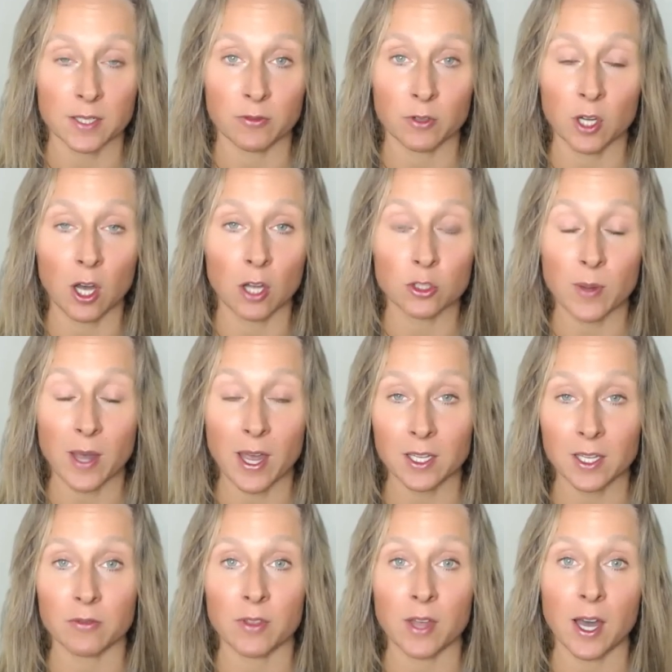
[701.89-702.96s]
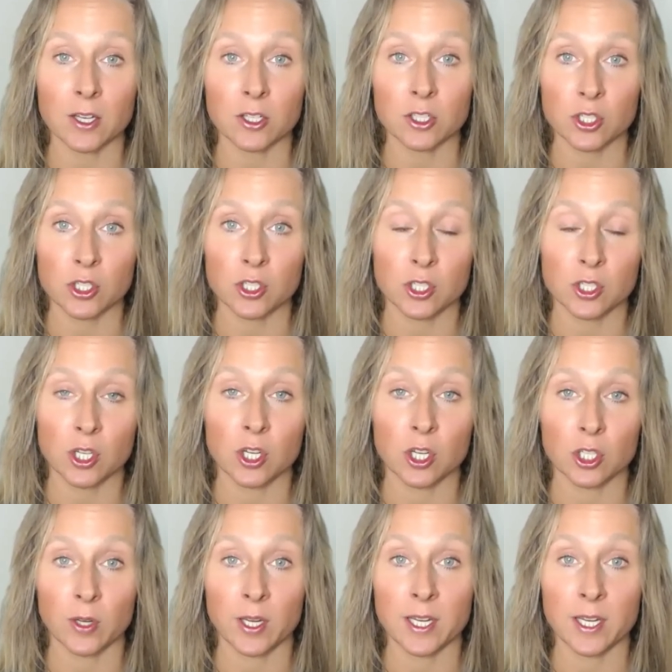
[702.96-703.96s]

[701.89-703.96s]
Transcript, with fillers: And if you can't do any of that, just turn your